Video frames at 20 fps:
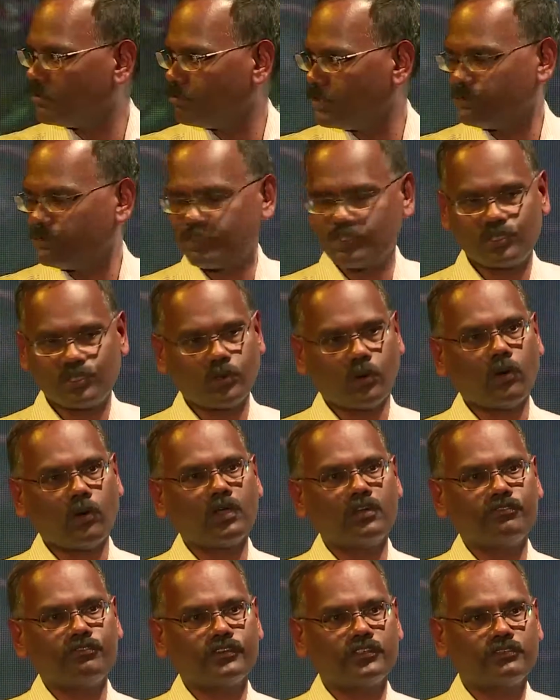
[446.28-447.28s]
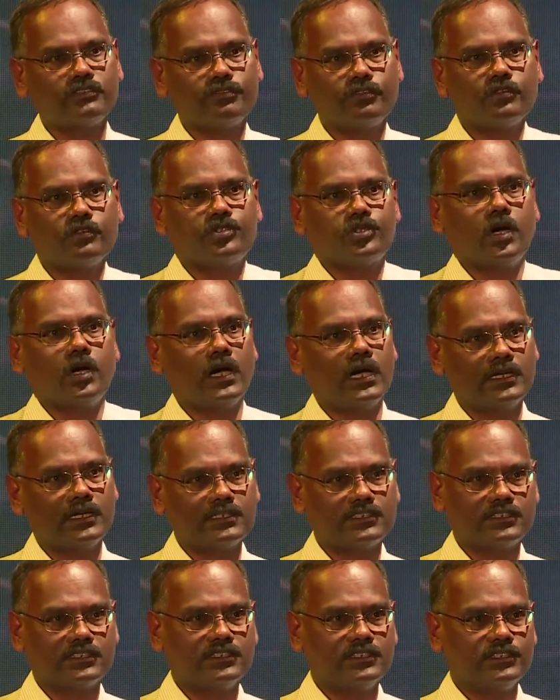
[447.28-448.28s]
be with you all for the full 2 hours
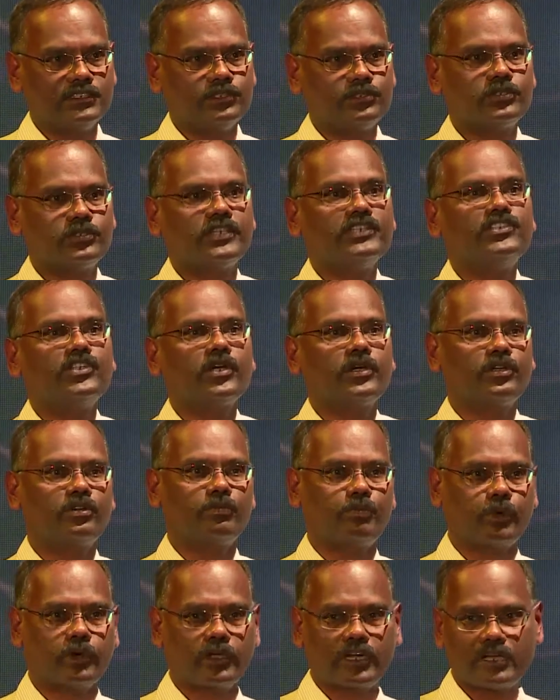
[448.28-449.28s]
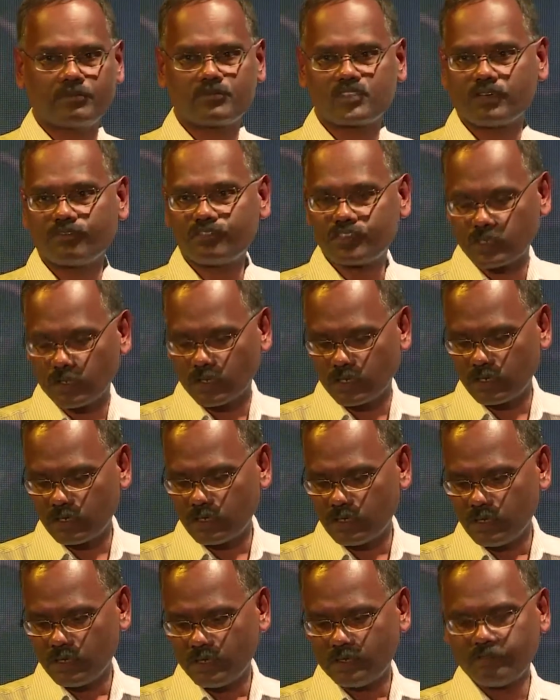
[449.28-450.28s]
to enjoy your programs. After all,
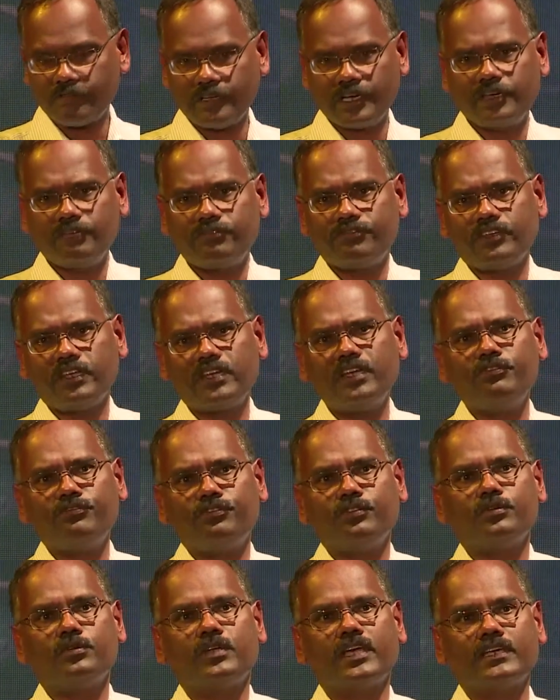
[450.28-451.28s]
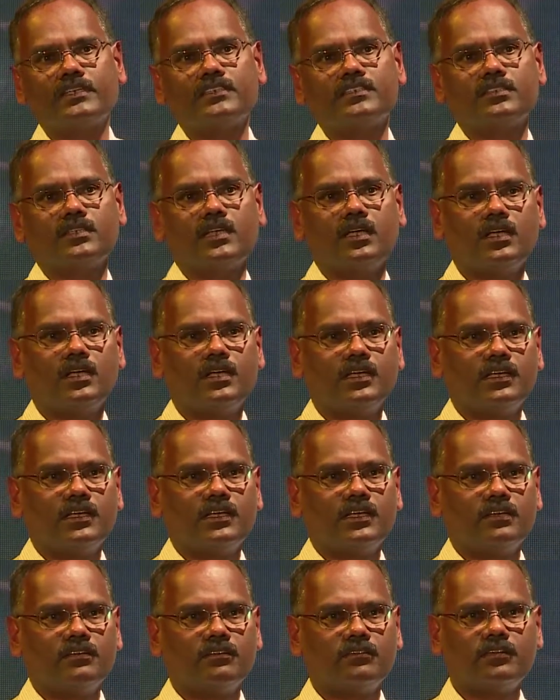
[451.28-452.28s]
very few days,
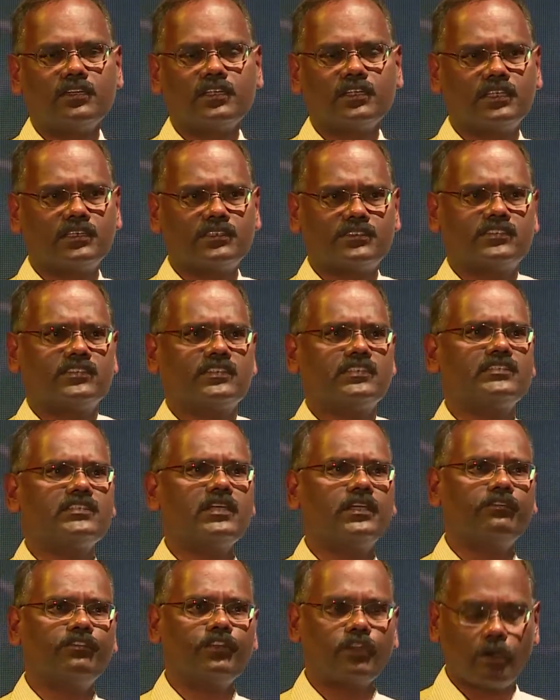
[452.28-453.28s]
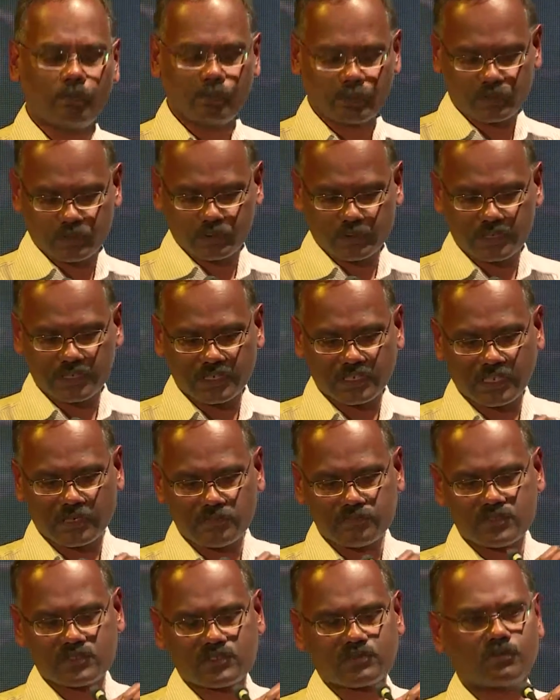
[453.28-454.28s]
this kind of an opportunity
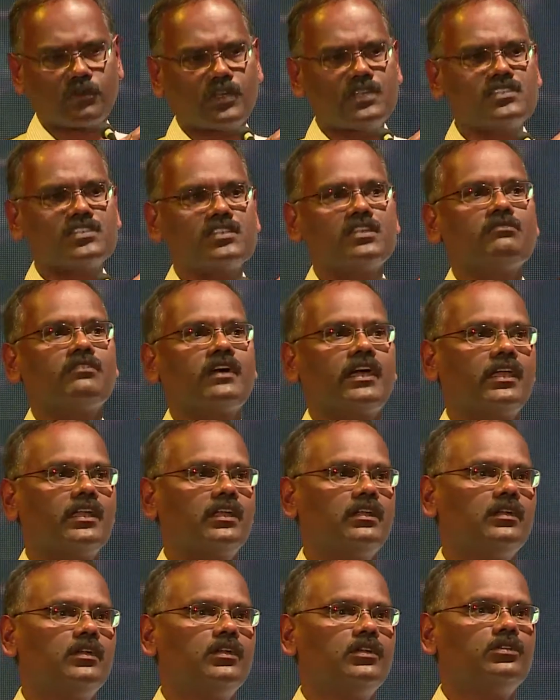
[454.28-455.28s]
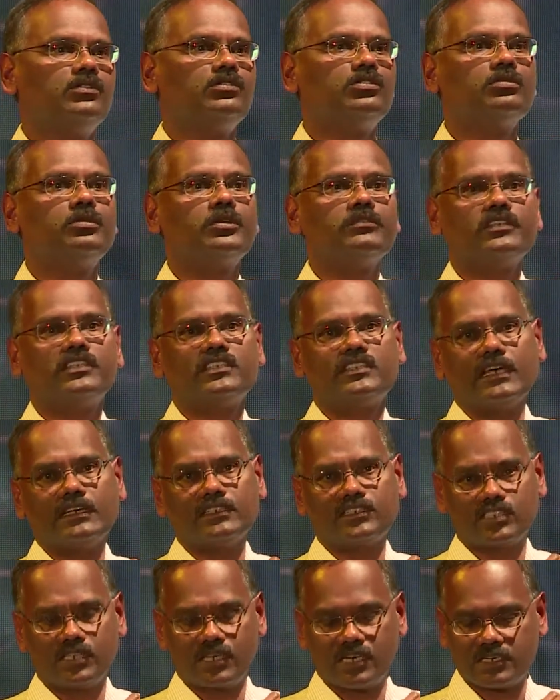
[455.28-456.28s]
comes once in a while to be with young
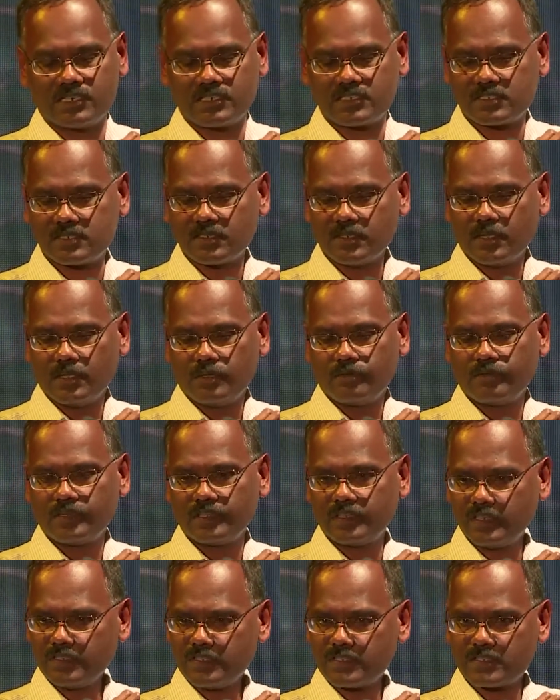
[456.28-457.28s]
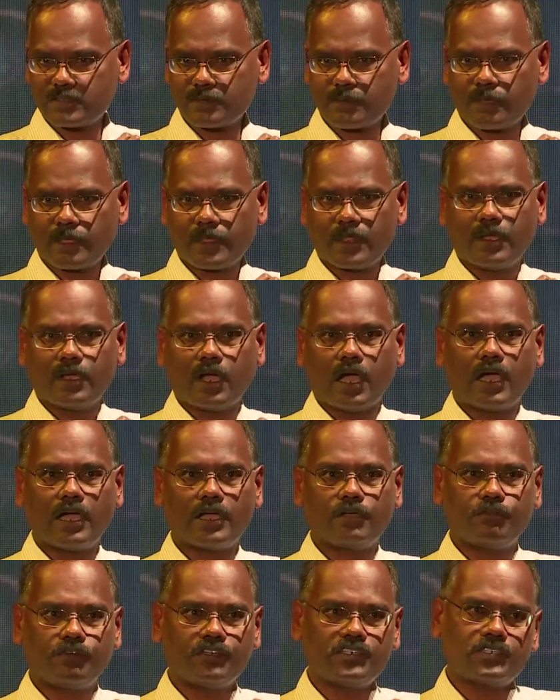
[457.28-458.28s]
children. With this, I
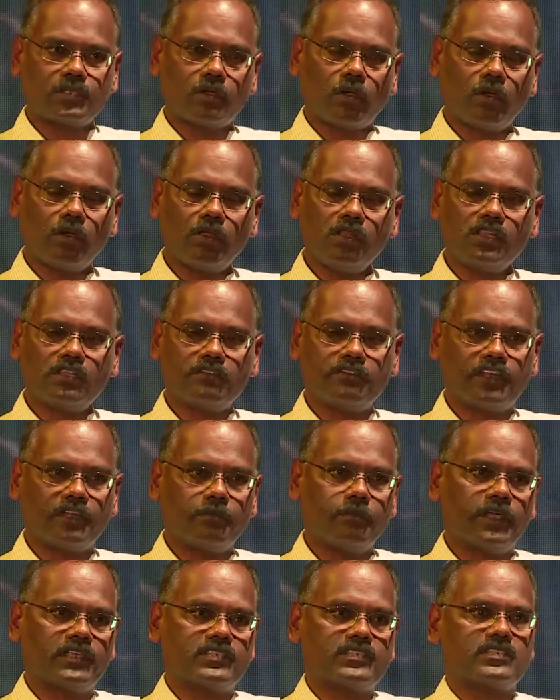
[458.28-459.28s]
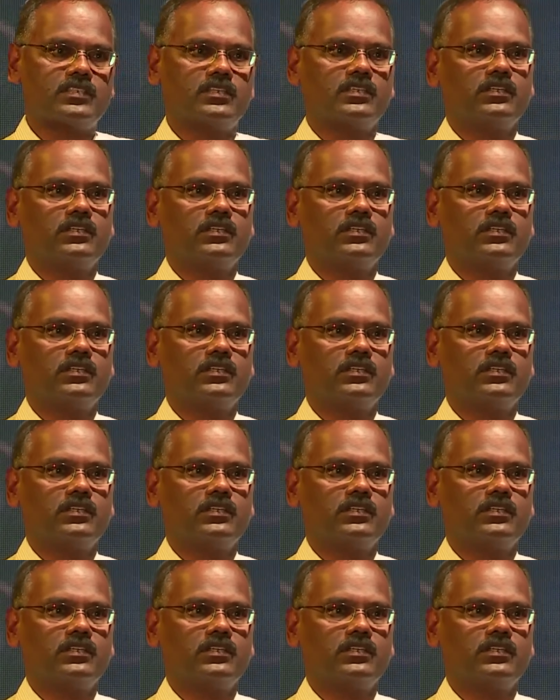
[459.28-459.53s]
wish all the very best